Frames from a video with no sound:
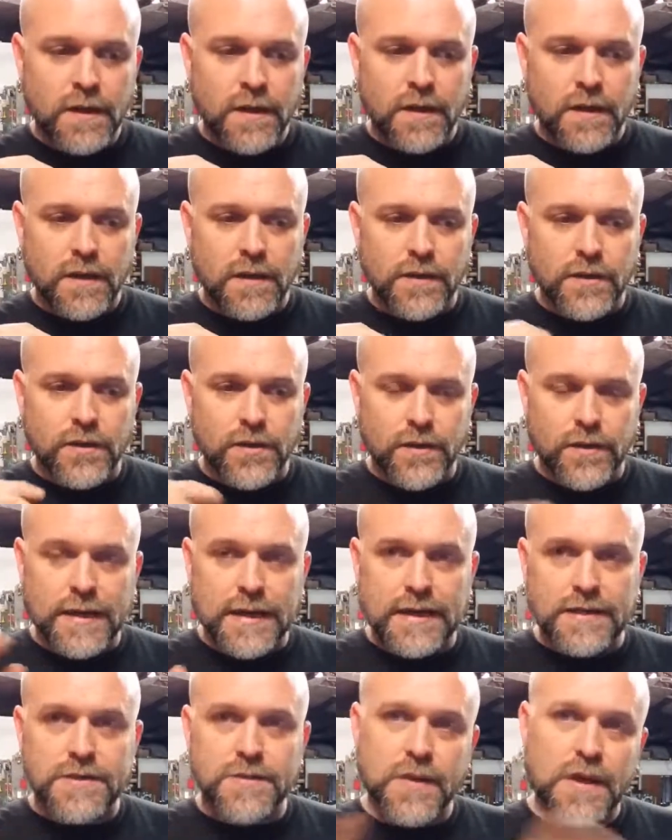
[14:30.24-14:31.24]
your
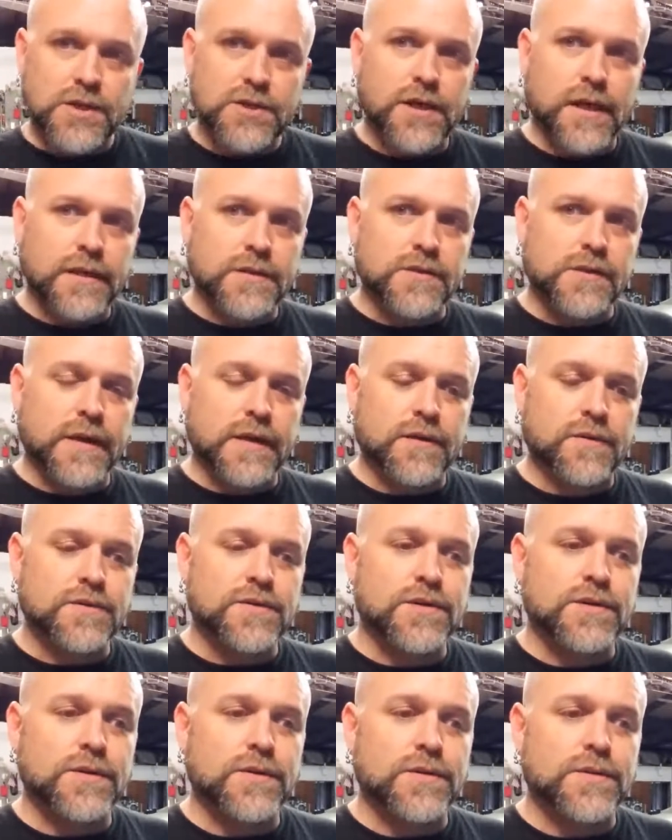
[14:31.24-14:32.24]
needs may change later
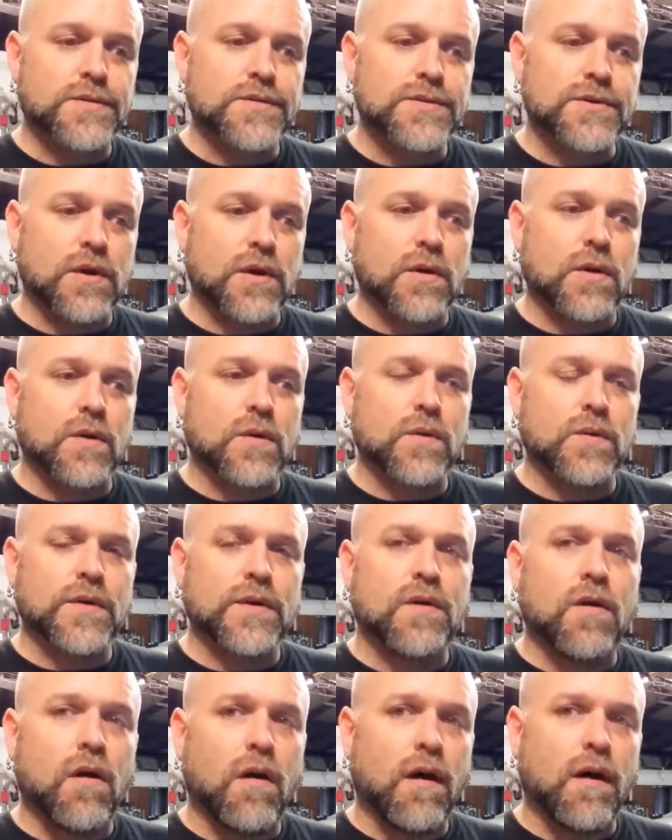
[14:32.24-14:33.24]
too. So the
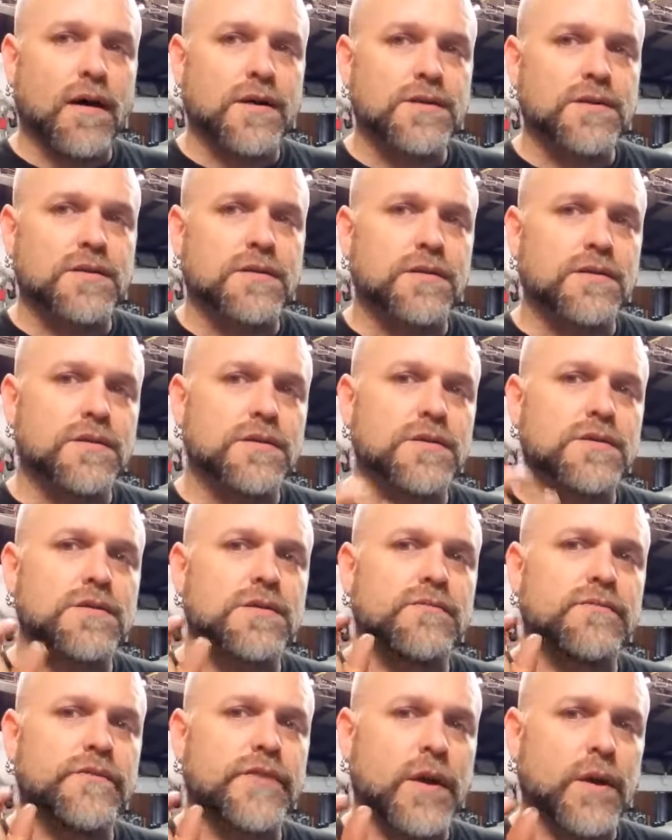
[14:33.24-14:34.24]
cost is
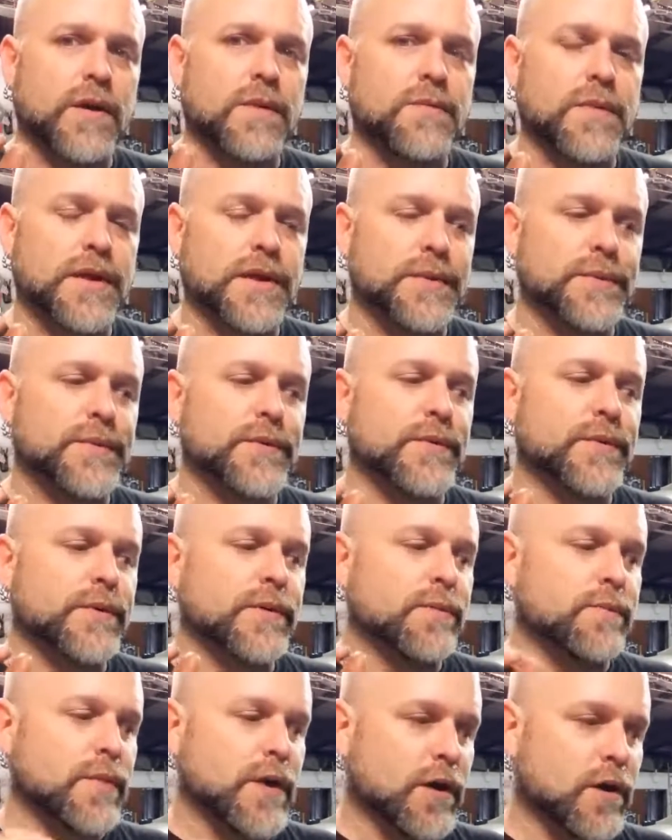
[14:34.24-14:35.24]
very minimal
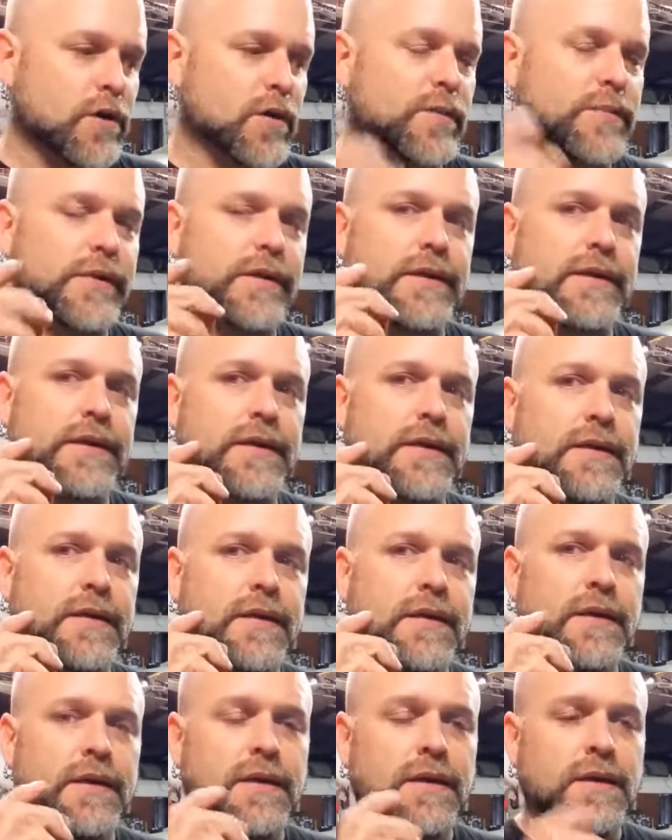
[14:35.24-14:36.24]
comparably
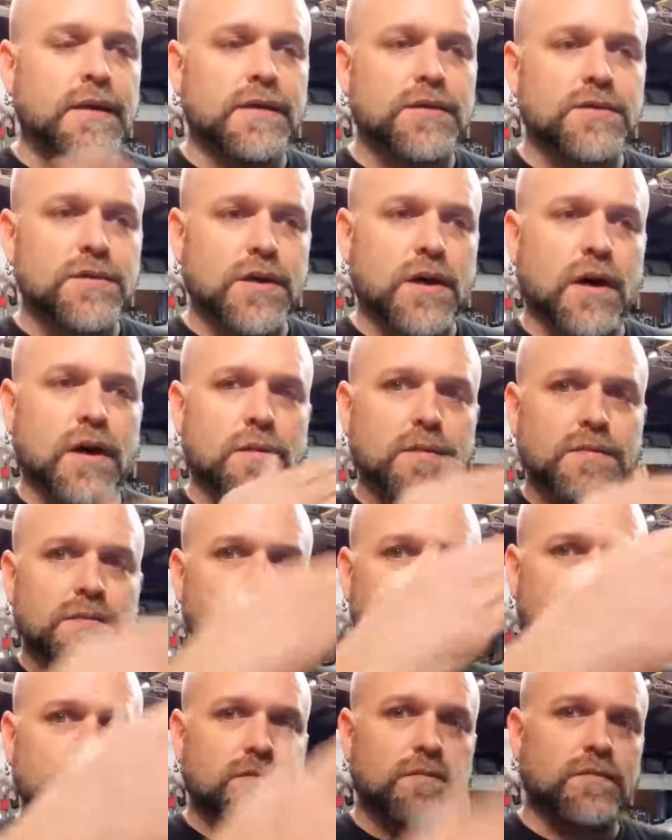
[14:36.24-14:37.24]
to
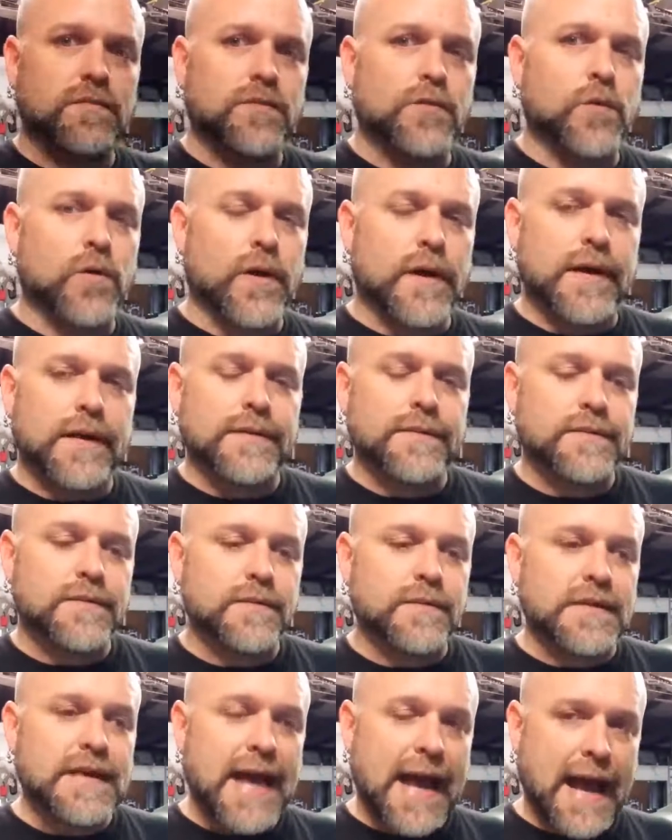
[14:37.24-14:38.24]
upgrade
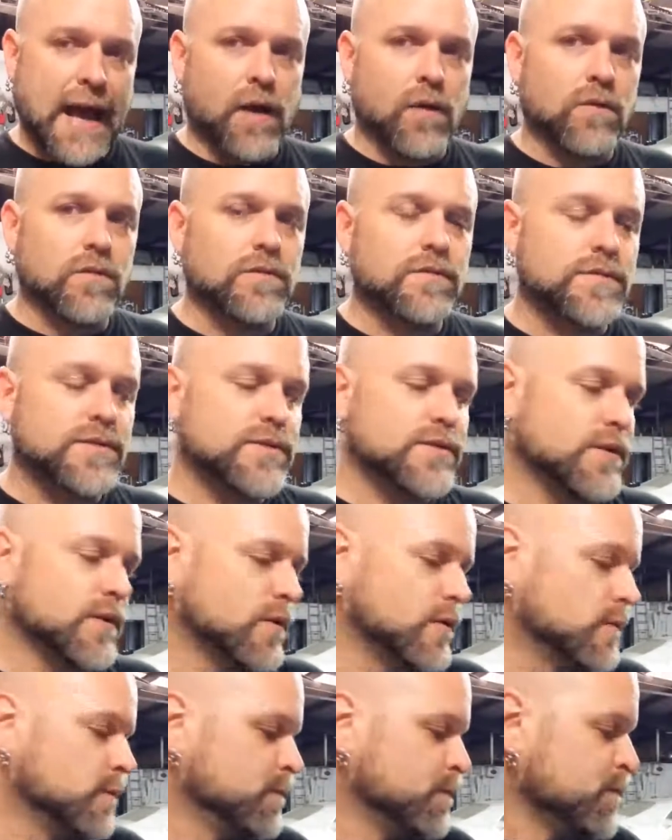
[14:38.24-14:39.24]
now.
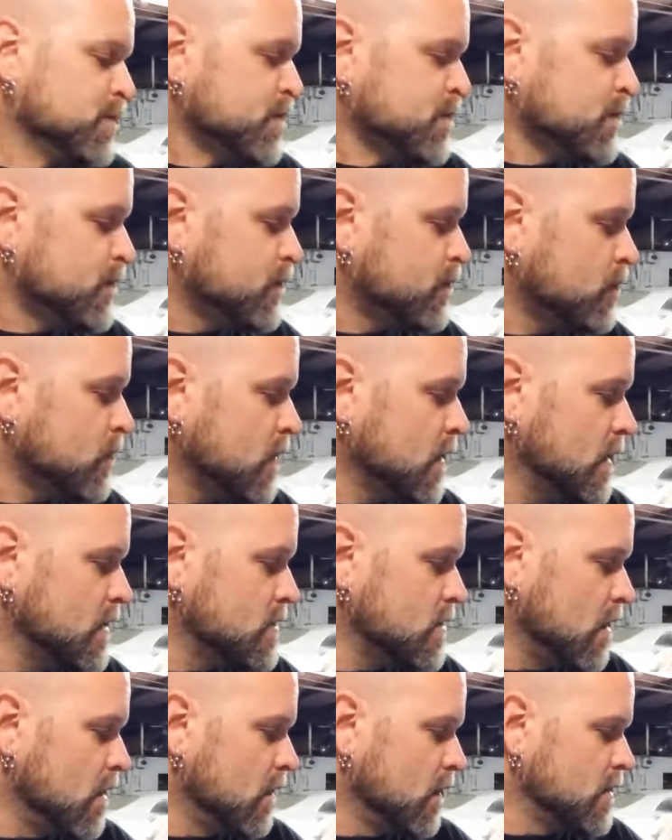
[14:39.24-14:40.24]
So
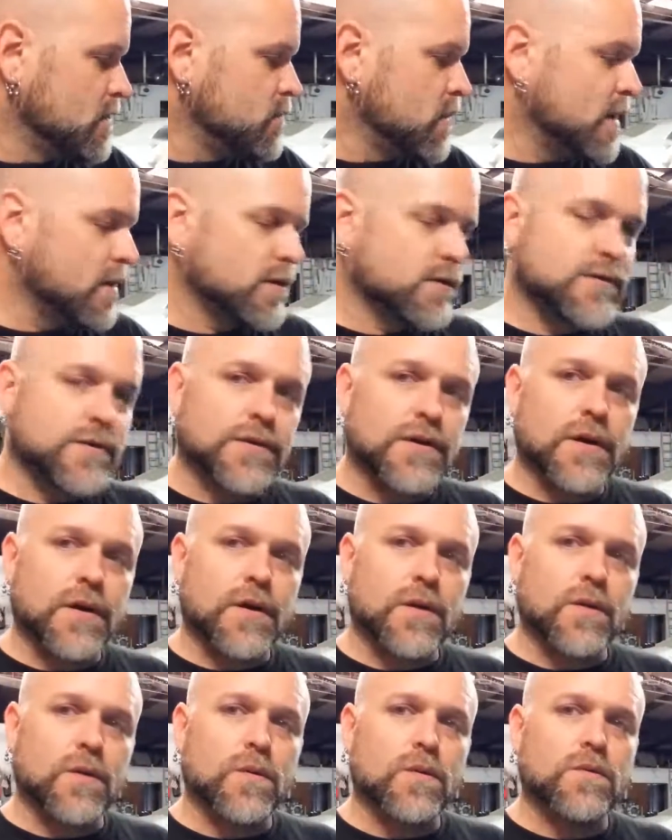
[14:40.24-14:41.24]
it's always better to
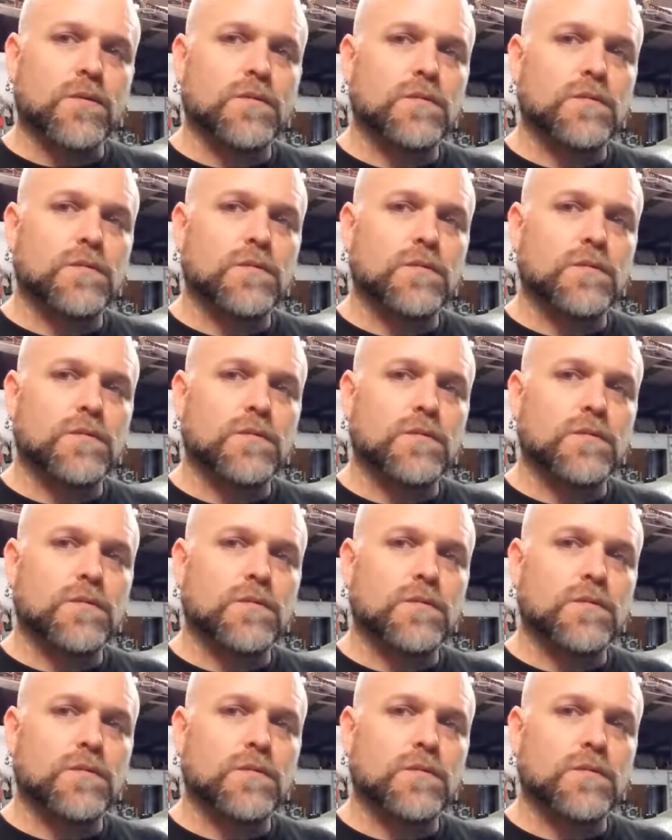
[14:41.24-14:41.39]
go